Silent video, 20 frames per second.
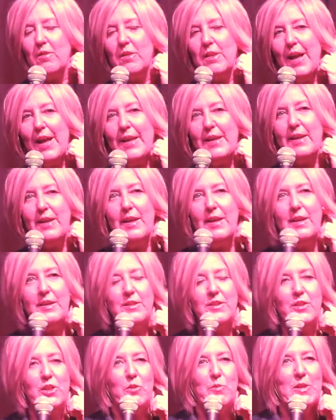like it.
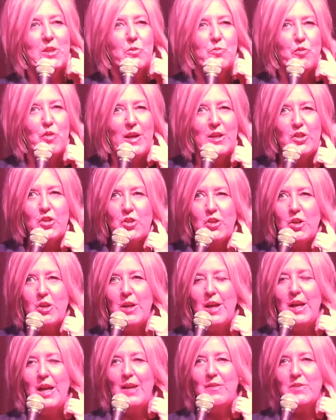It's too much
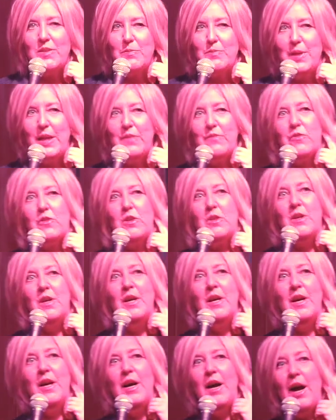pressure. I have some
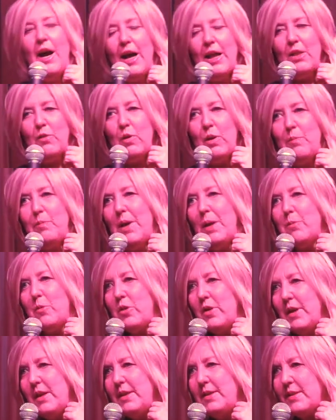painful Halloween
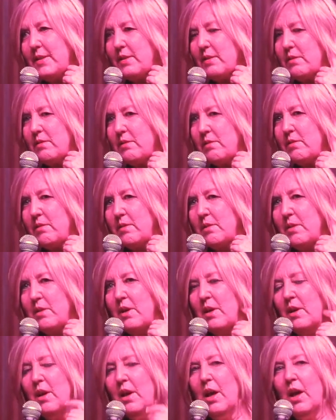memories.
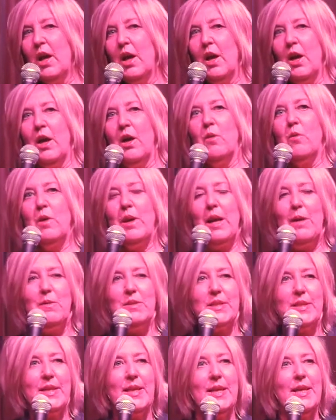when I
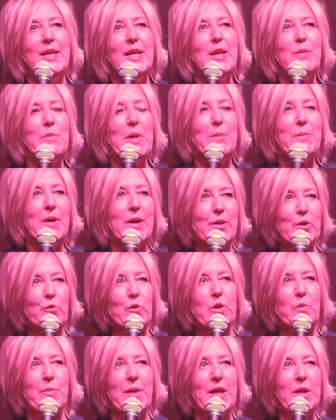was a kid, my mother
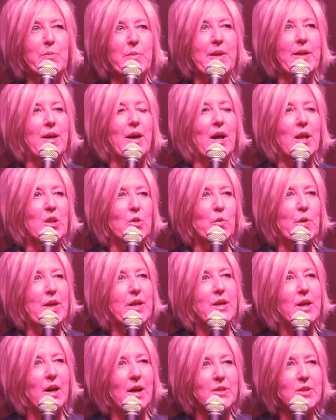would make me
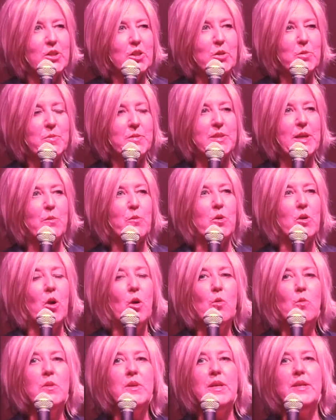Halloween costumes that were
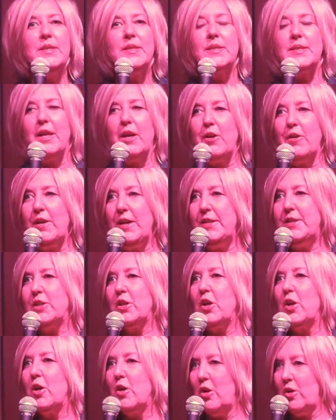only scary
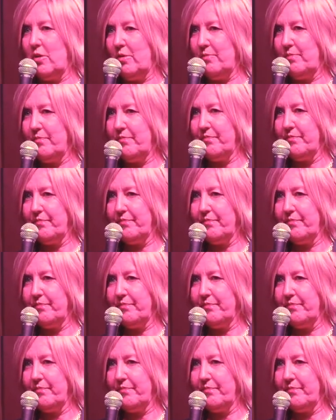to her.